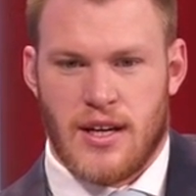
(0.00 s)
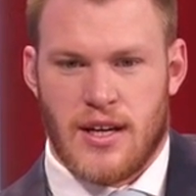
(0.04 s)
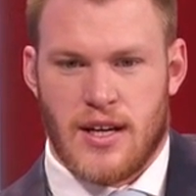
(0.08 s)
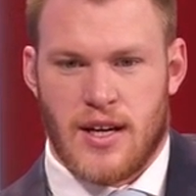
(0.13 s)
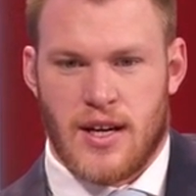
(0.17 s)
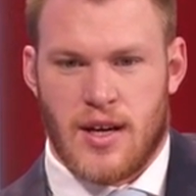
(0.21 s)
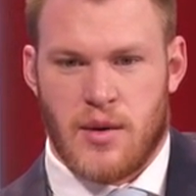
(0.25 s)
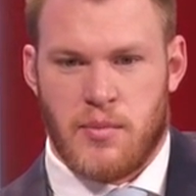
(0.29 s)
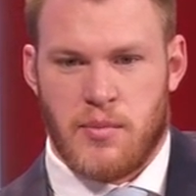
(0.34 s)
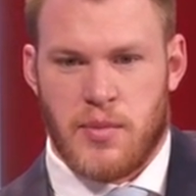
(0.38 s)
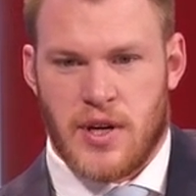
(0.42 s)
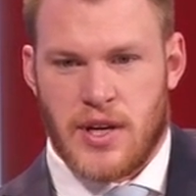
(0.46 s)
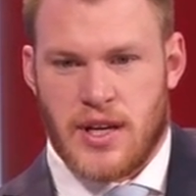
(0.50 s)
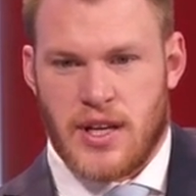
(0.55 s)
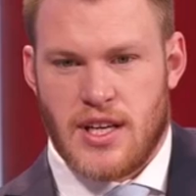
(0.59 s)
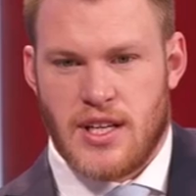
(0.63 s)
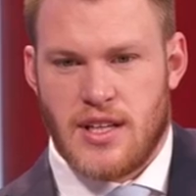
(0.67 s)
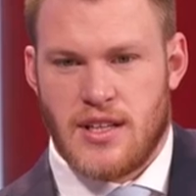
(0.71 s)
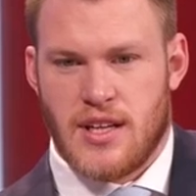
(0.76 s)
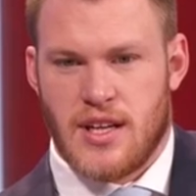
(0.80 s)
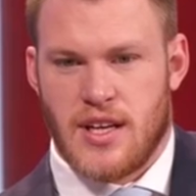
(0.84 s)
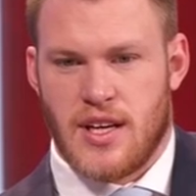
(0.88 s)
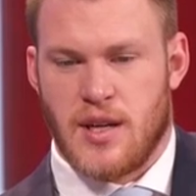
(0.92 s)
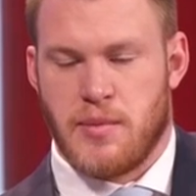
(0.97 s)
Uh, but
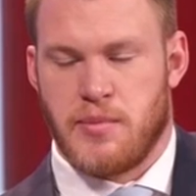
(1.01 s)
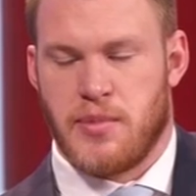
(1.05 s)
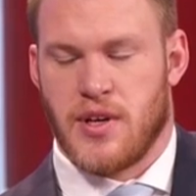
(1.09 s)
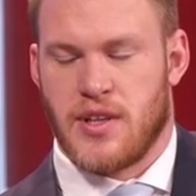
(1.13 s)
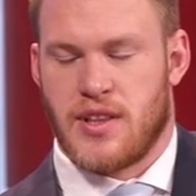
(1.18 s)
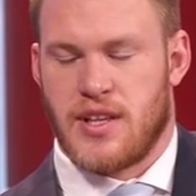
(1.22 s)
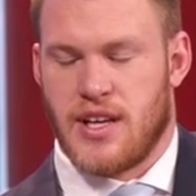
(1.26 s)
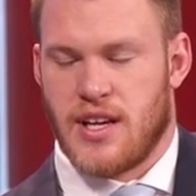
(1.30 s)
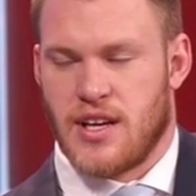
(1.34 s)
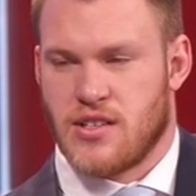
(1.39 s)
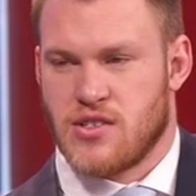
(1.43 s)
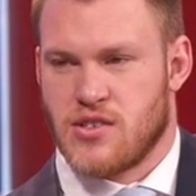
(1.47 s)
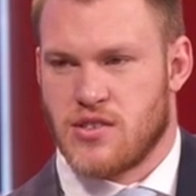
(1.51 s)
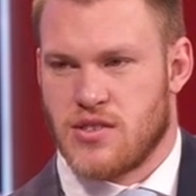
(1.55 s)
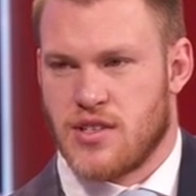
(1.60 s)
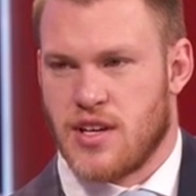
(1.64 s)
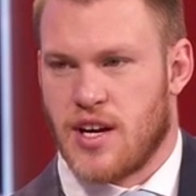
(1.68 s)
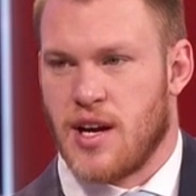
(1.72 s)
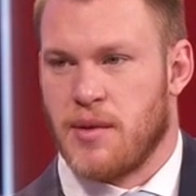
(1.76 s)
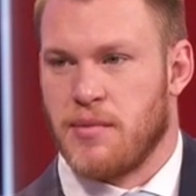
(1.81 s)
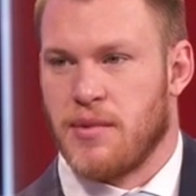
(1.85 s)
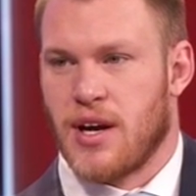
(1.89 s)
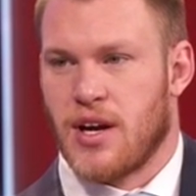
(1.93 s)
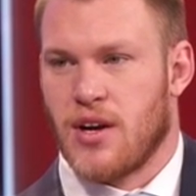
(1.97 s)
he did. He put the extra
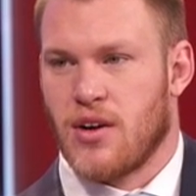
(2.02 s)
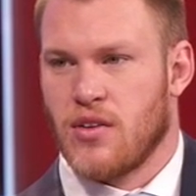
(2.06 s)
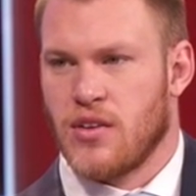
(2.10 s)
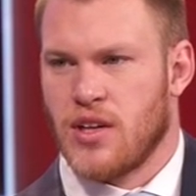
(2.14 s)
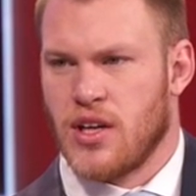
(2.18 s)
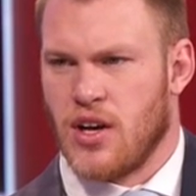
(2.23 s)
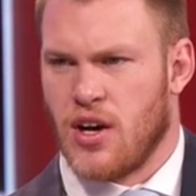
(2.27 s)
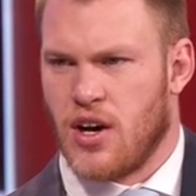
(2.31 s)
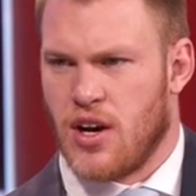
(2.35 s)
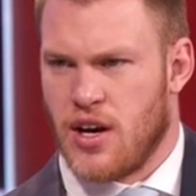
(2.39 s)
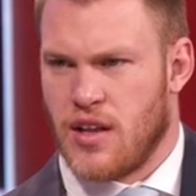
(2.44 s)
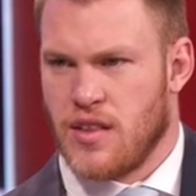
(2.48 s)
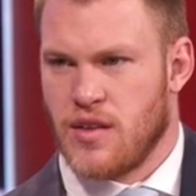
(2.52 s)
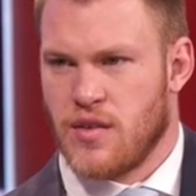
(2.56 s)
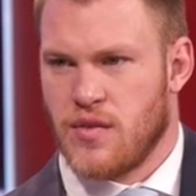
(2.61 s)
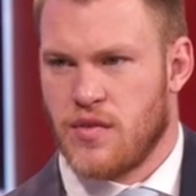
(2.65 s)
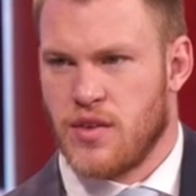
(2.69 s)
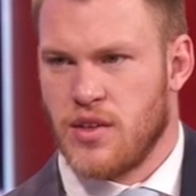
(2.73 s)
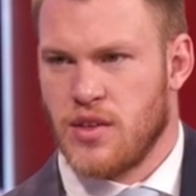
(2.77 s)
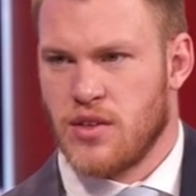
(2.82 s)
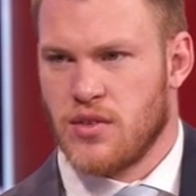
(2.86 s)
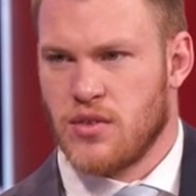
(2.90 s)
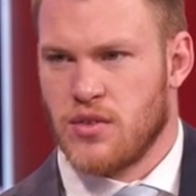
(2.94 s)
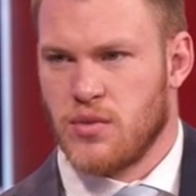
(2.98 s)
time not only on the
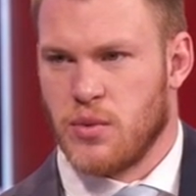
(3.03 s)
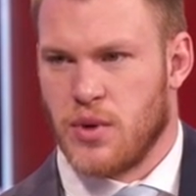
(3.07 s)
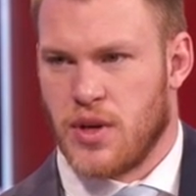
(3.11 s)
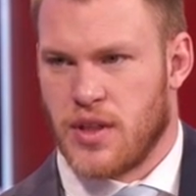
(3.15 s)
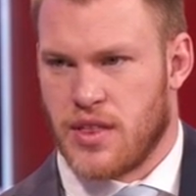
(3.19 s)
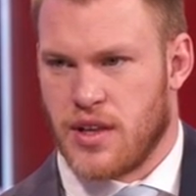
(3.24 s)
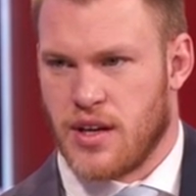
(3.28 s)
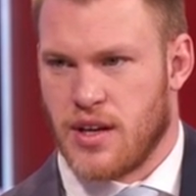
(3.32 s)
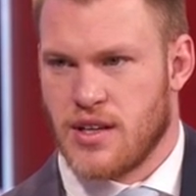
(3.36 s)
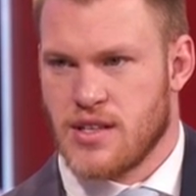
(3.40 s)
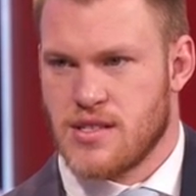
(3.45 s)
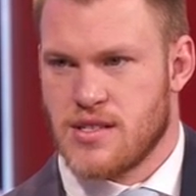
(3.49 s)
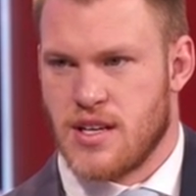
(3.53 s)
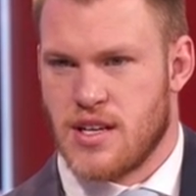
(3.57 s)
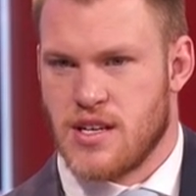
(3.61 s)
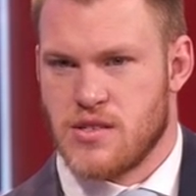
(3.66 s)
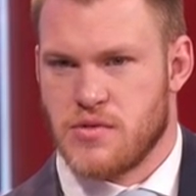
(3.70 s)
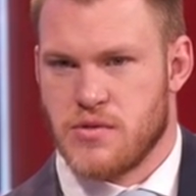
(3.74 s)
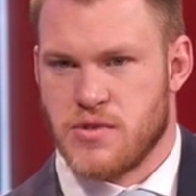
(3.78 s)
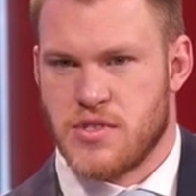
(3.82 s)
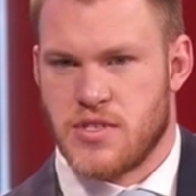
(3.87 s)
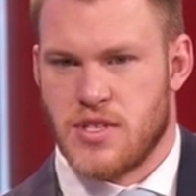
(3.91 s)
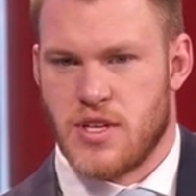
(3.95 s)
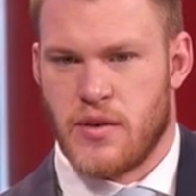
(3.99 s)
field with us
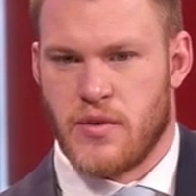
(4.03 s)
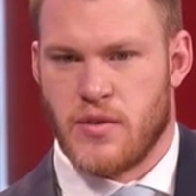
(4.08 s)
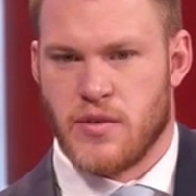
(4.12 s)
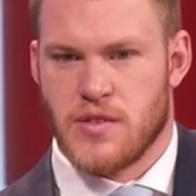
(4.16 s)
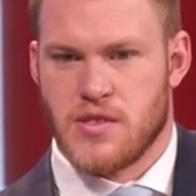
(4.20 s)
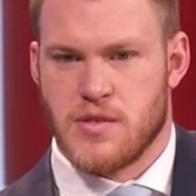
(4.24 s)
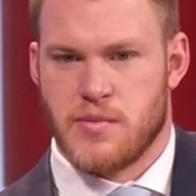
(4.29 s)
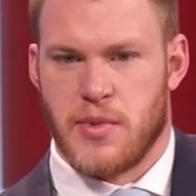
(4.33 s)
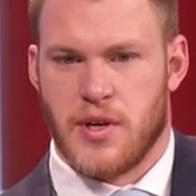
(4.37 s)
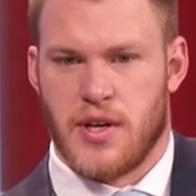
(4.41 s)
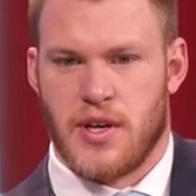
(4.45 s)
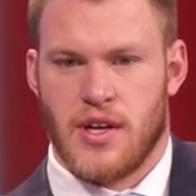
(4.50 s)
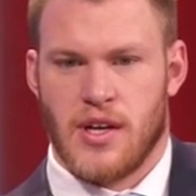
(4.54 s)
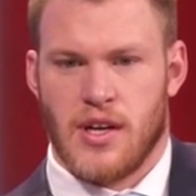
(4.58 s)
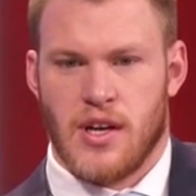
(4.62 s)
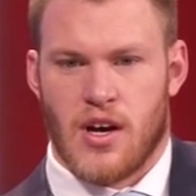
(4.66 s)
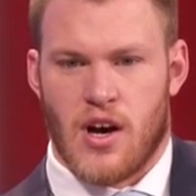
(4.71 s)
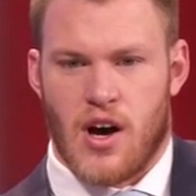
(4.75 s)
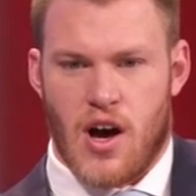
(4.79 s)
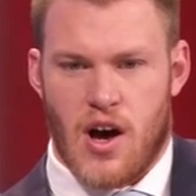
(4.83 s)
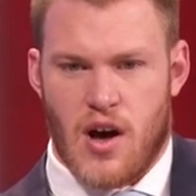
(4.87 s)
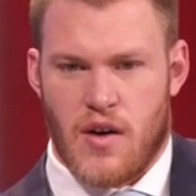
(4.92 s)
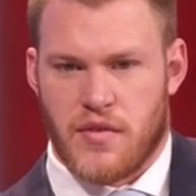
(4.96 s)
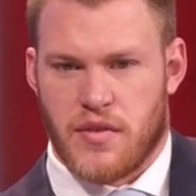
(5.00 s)
as receivers, but
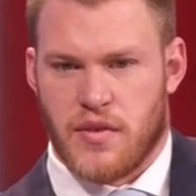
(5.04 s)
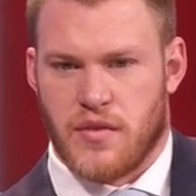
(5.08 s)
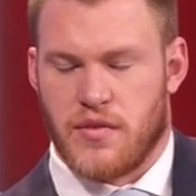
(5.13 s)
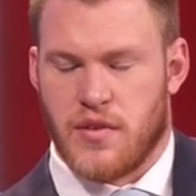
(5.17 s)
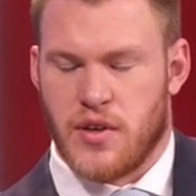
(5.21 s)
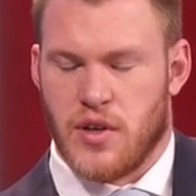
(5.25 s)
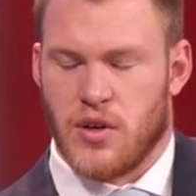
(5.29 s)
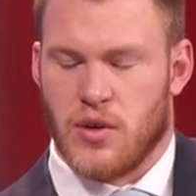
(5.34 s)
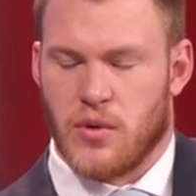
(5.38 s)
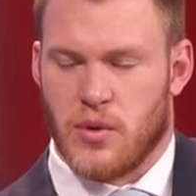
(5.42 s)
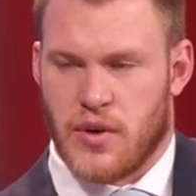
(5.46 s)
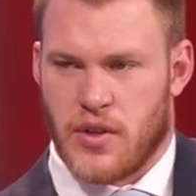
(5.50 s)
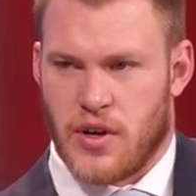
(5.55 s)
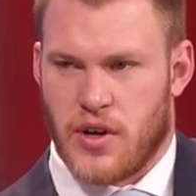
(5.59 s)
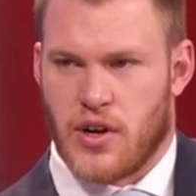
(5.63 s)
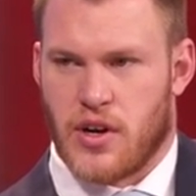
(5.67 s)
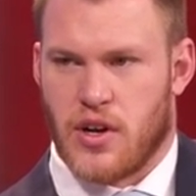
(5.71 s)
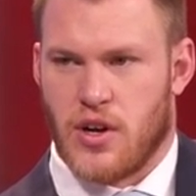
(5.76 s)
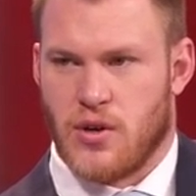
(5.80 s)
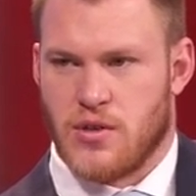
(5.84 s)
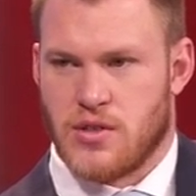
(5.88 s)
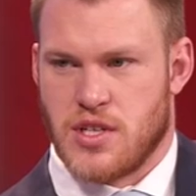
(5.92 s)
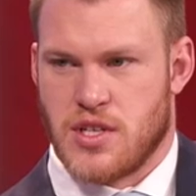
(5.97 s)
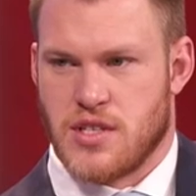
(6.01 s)
off the field with our
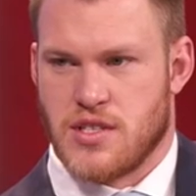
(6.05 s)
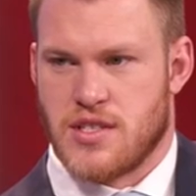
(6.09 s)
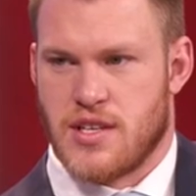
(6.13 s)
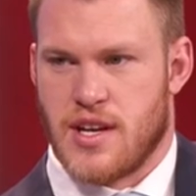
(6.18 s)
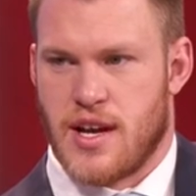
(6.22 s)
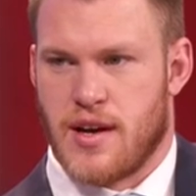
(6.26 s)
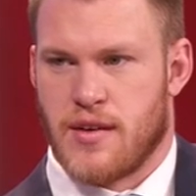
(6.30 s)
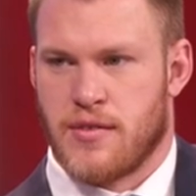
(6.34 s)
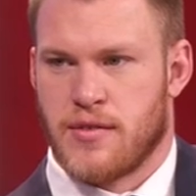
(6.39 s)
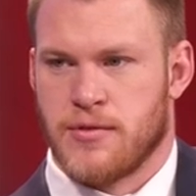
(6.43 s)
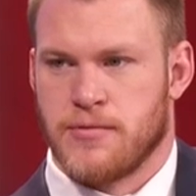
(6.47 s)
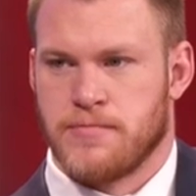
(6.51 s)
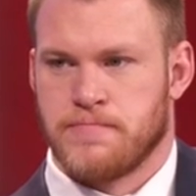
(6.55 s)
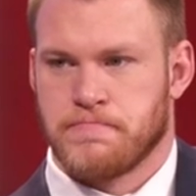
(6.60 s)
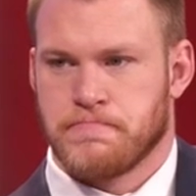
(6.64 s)
coaching staff,